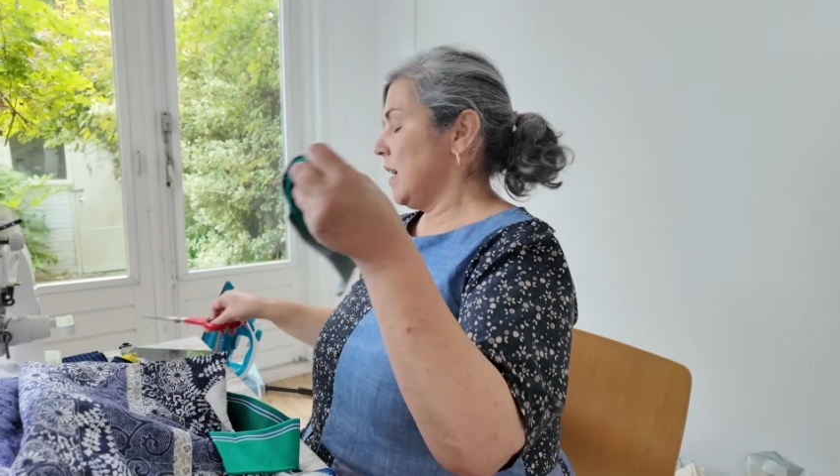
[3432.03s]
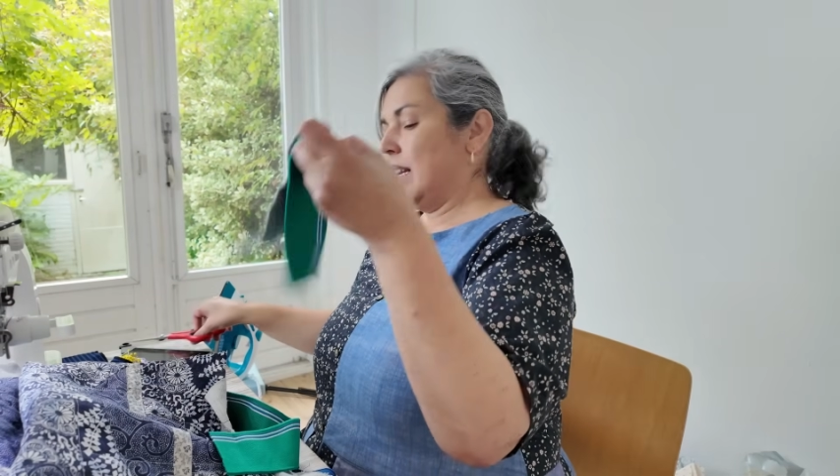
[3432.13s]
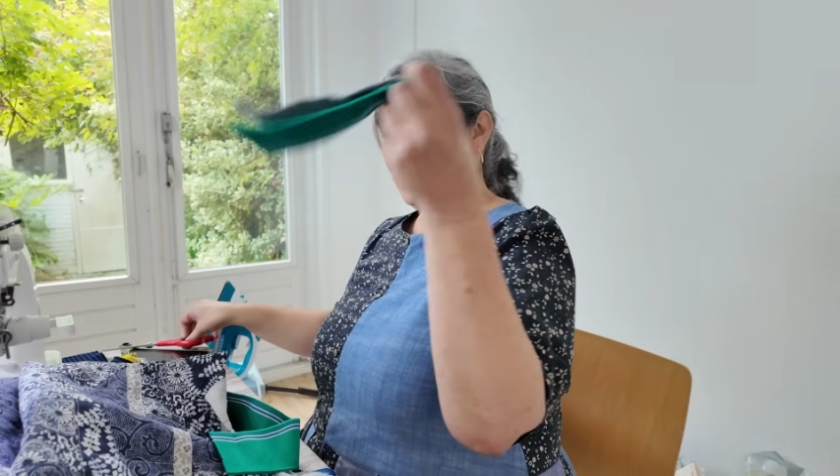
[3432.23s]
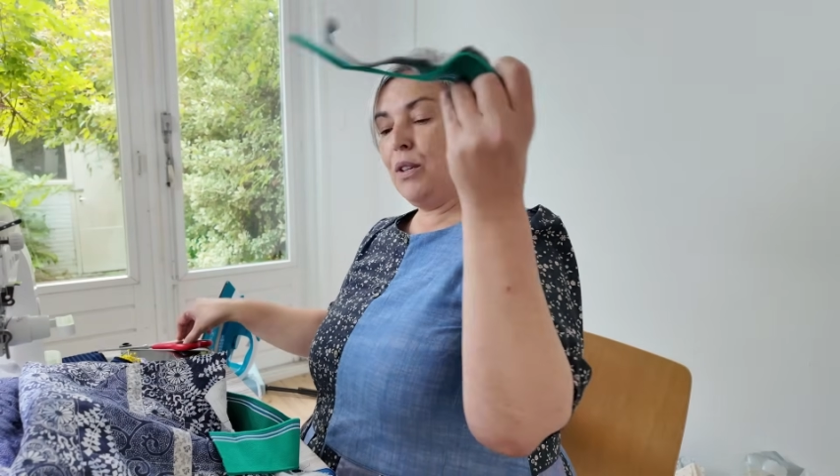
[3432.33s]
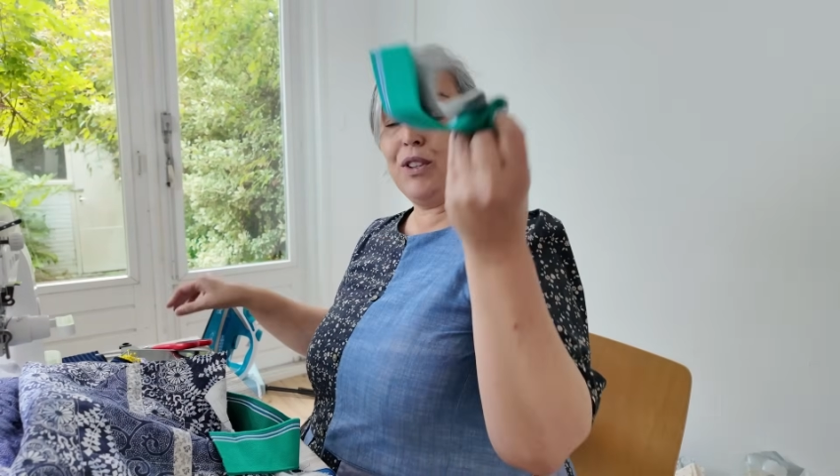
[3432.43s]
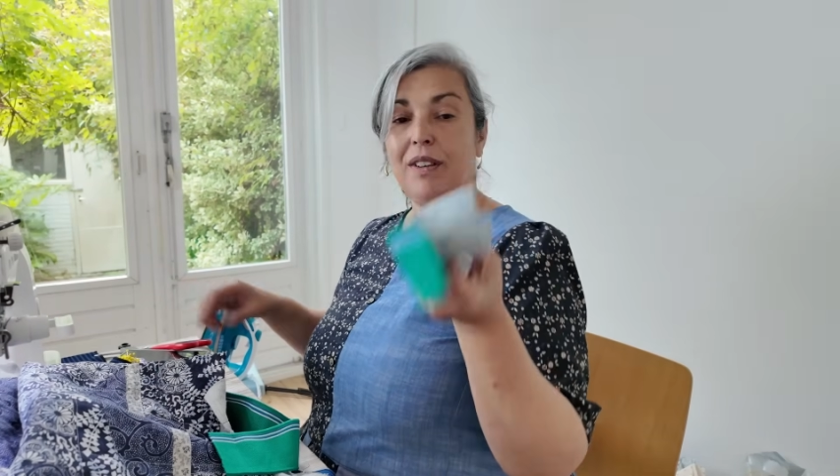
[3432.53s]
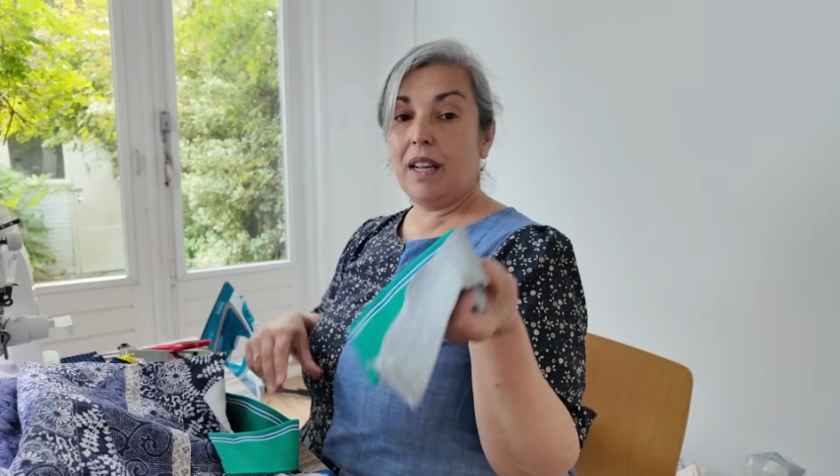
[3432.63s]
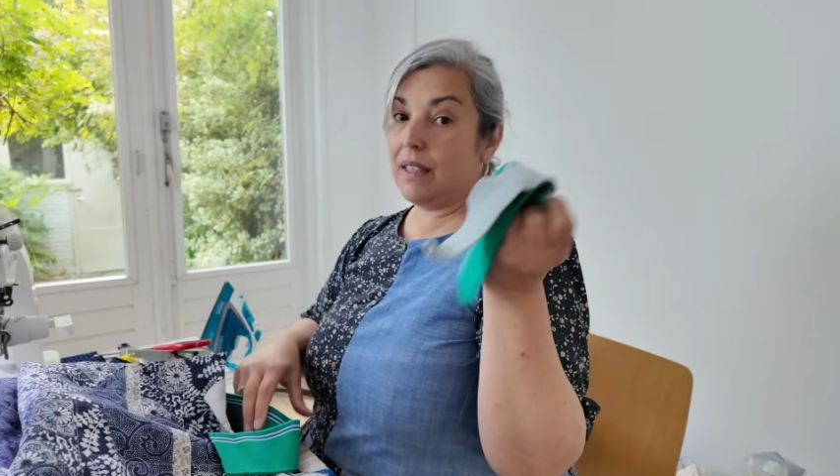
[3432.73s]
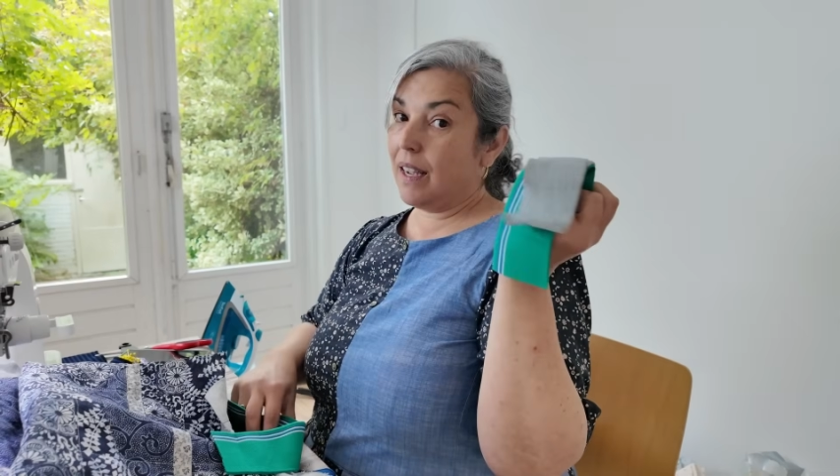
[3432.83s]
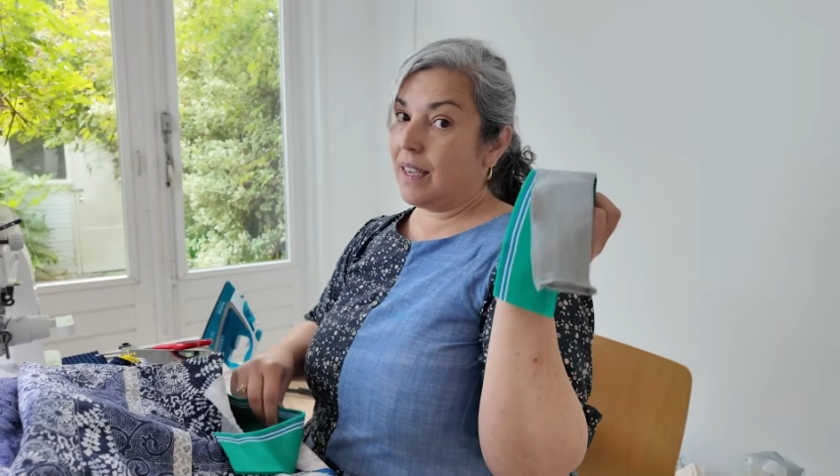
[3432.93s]
Now it's too
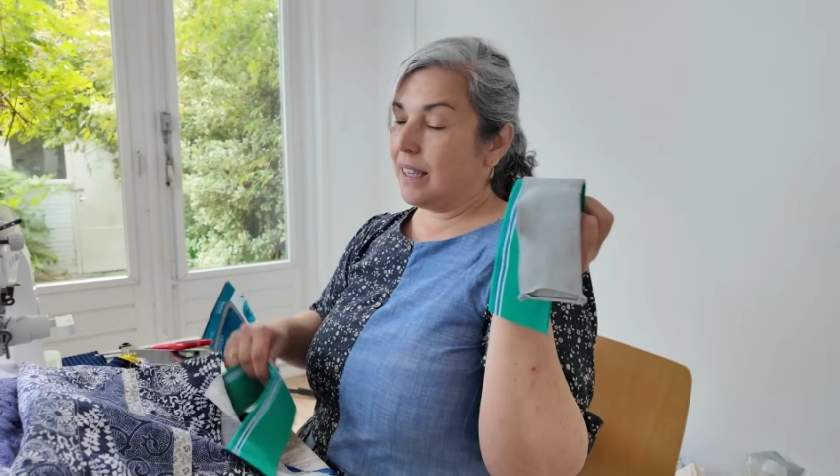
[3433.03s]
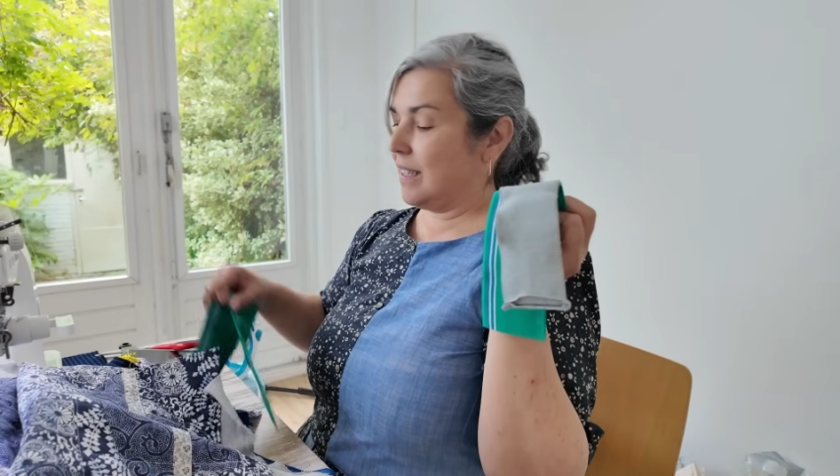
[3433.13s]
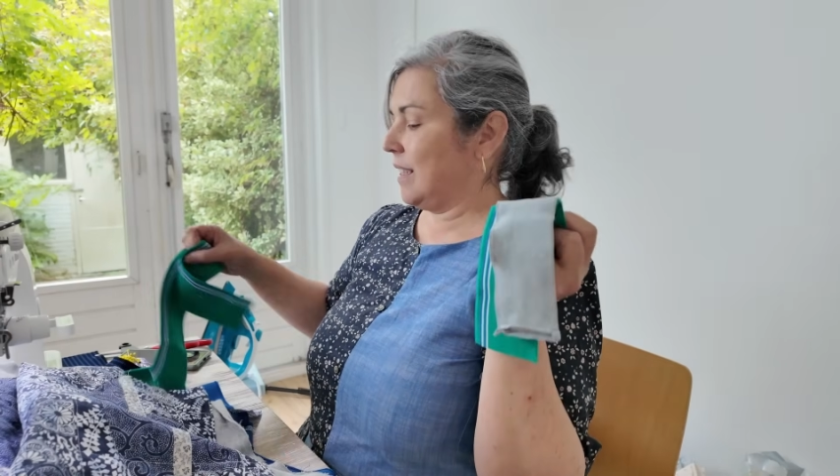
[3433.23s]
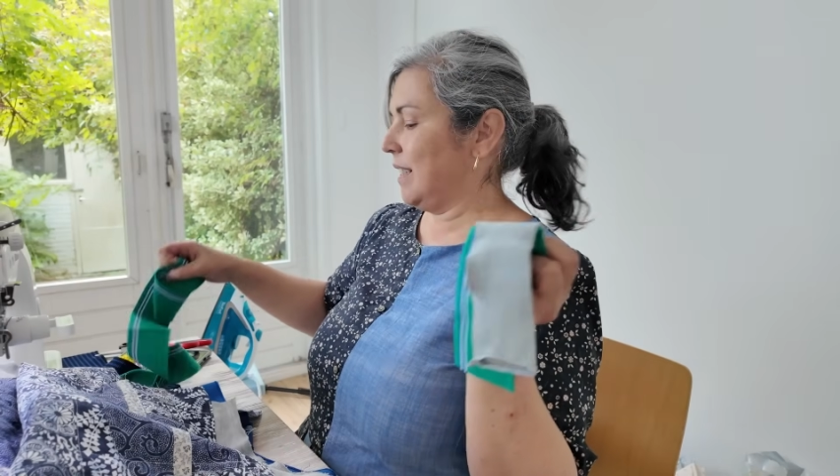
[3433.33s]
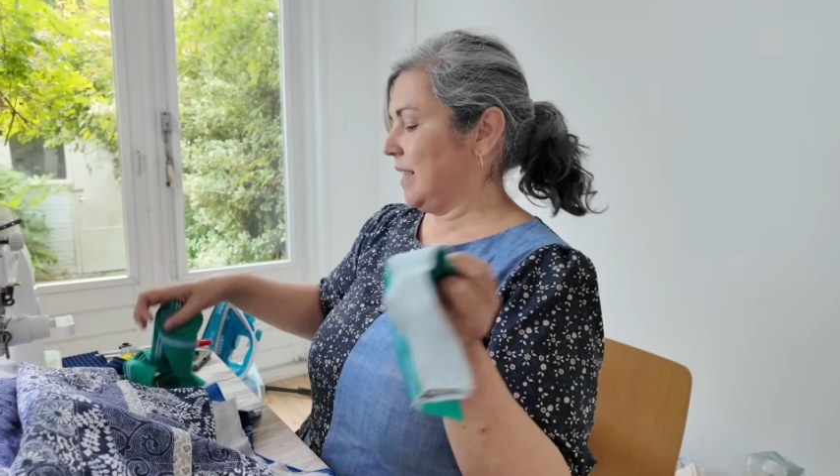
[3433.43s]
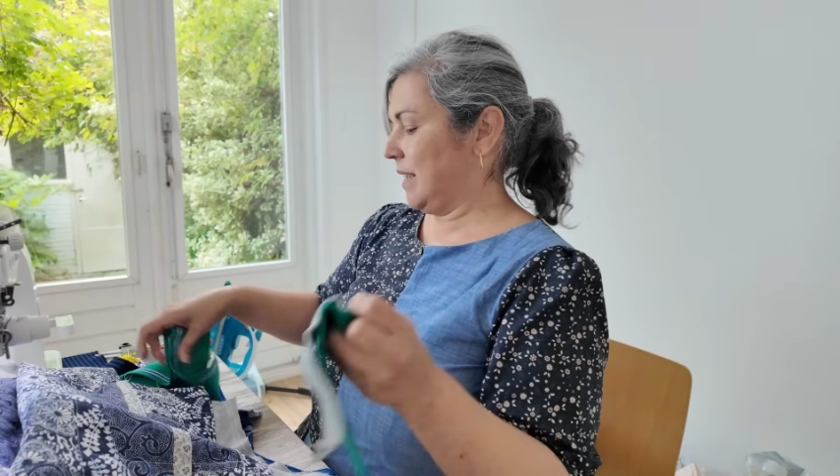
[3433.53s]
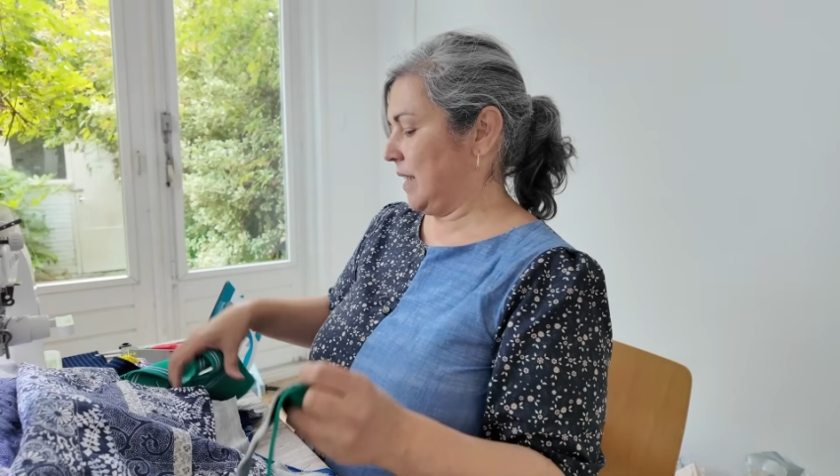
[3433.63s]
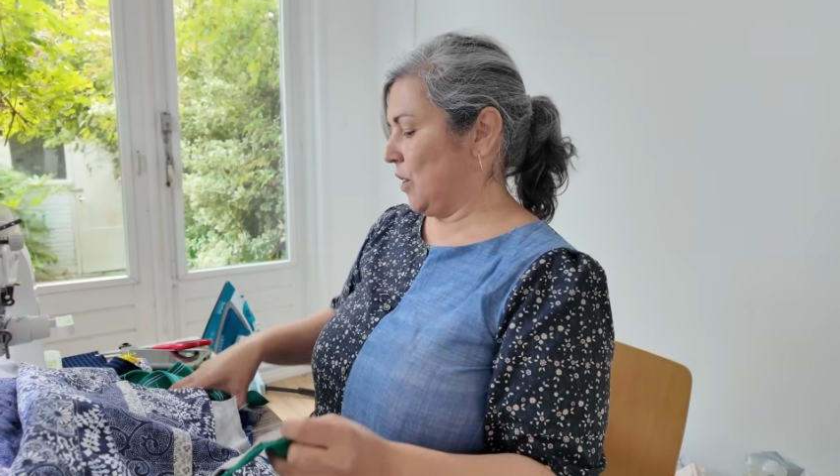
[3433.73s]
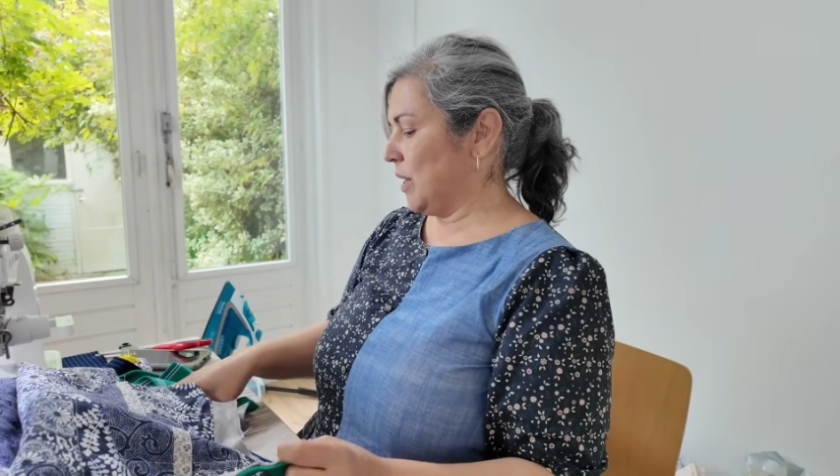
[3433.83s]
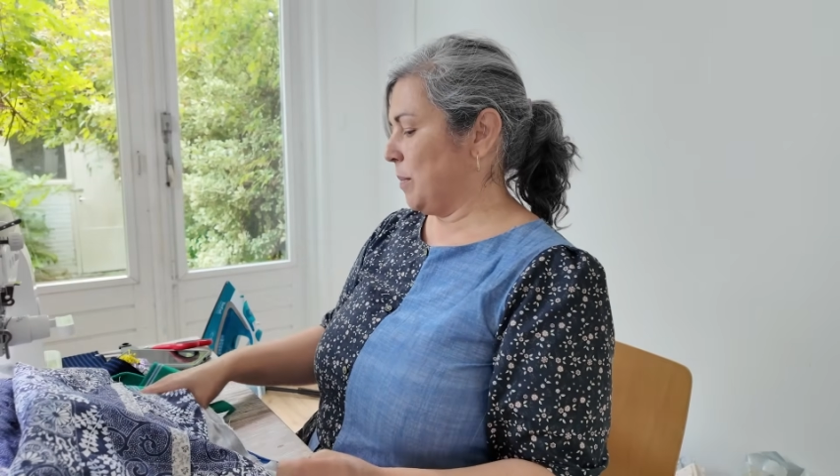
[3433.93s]
late, I cut it, it's
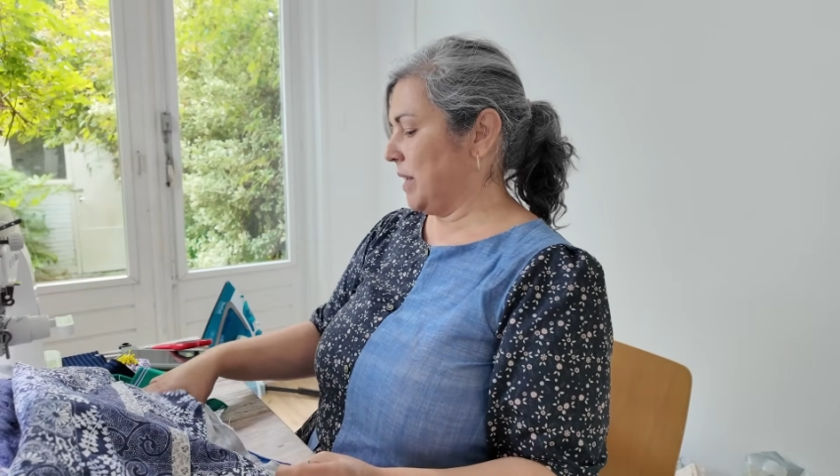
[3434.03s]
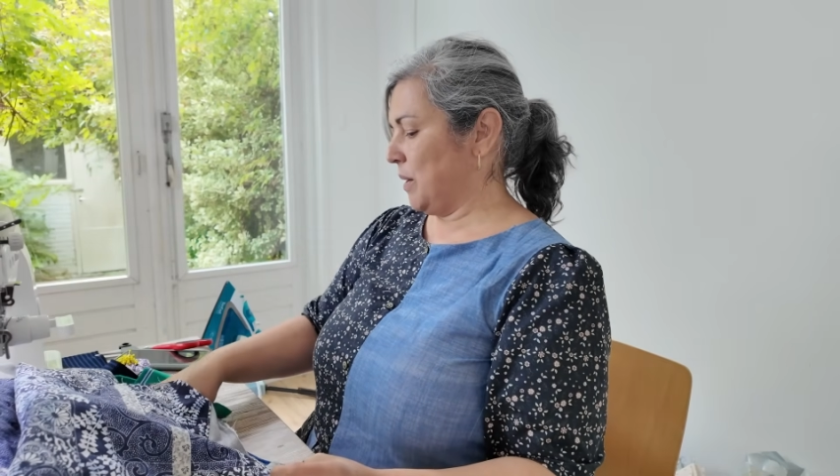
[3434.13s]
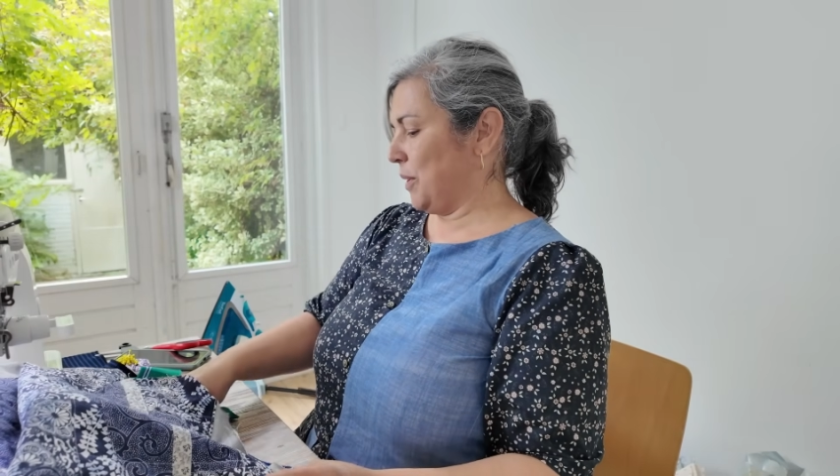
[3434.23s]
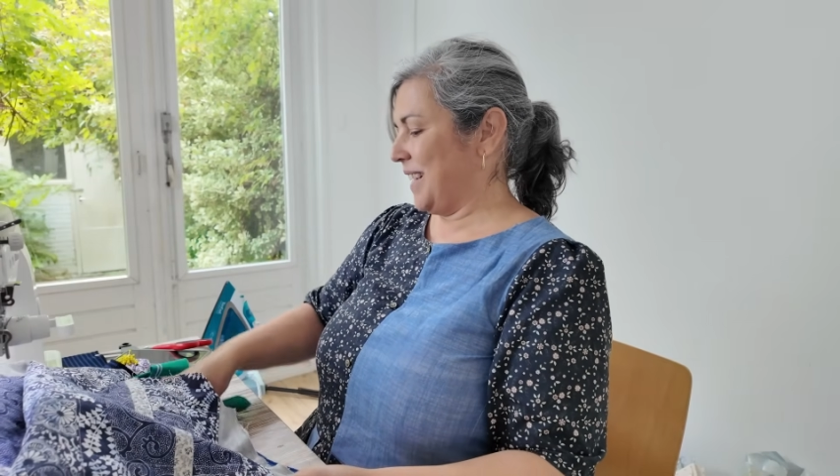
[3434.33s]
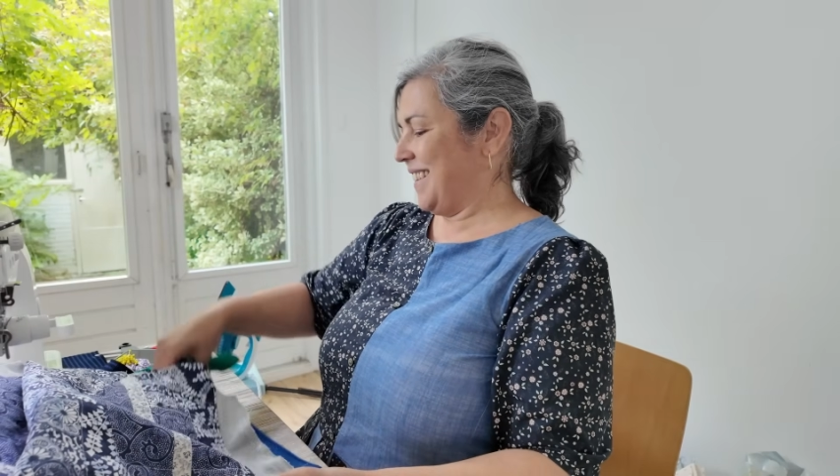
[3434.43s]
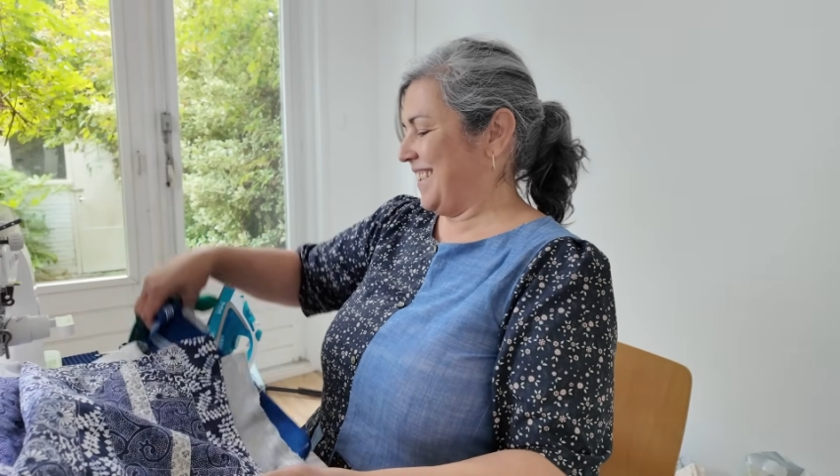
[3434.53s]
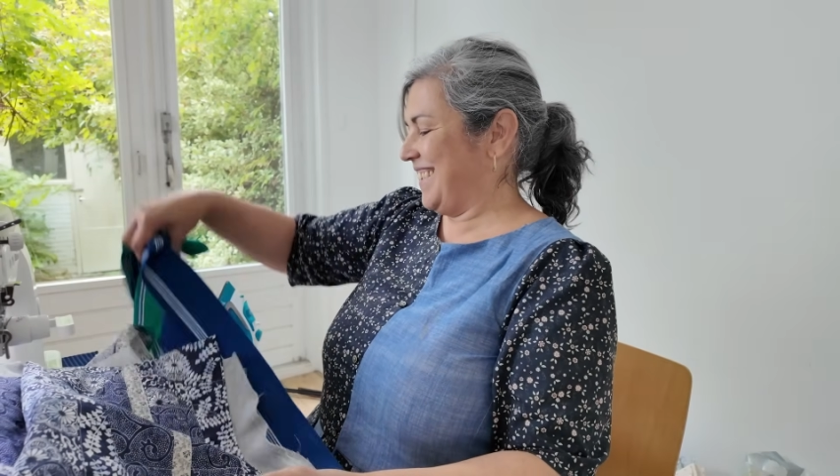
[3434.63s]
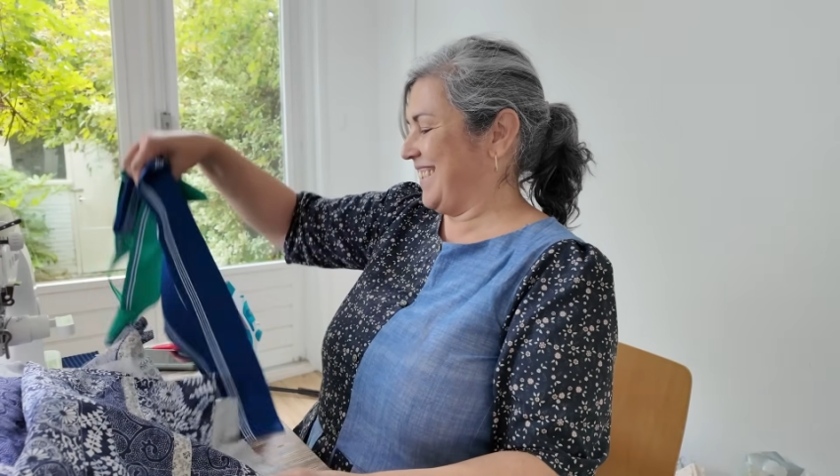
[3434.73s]
gonna be the green.